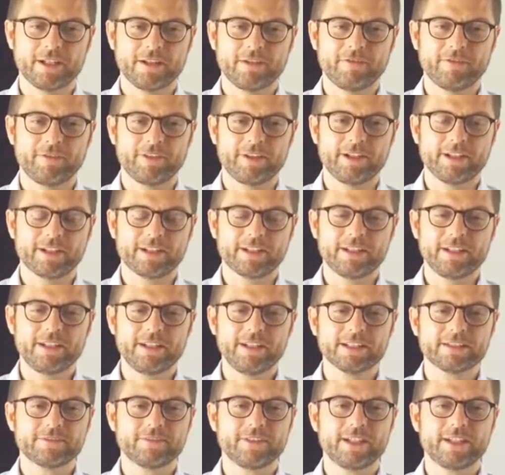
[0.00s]
The
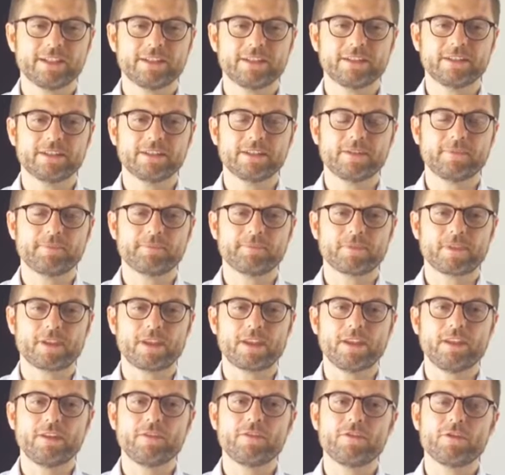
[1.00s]
key is that
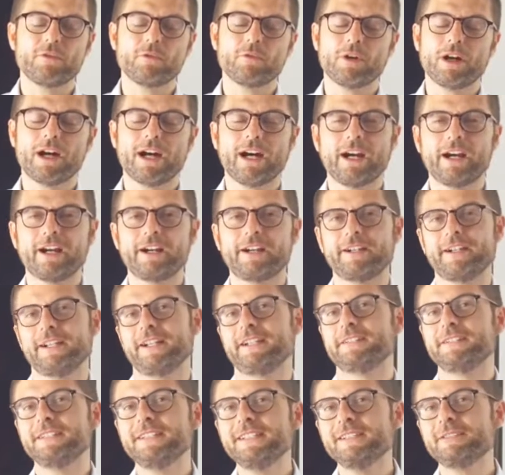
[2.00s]
if you are
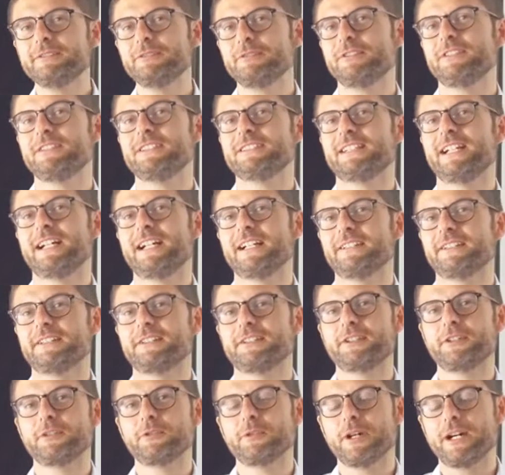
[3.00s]
a really good
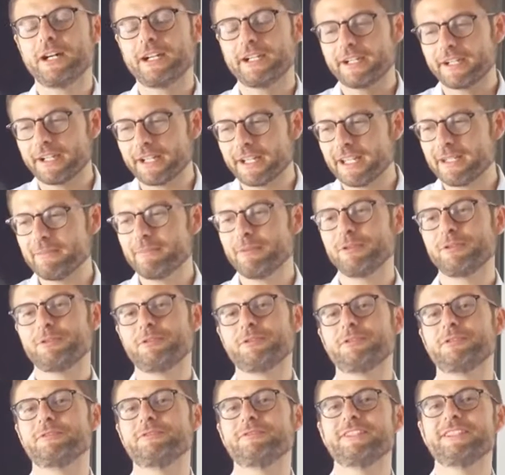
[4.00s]
designer, you are able
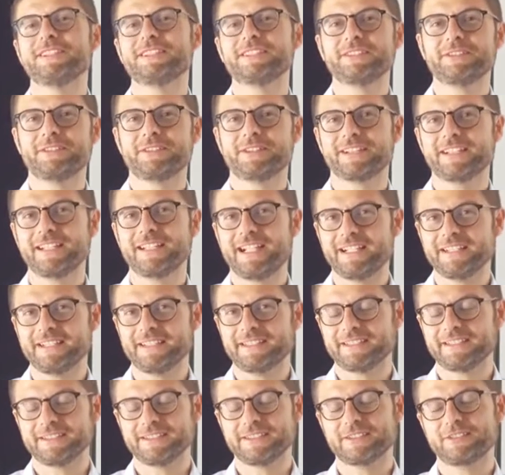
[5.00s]
to convince your
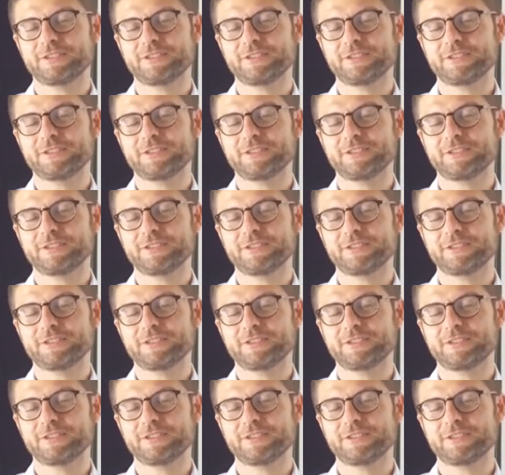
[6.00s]
client.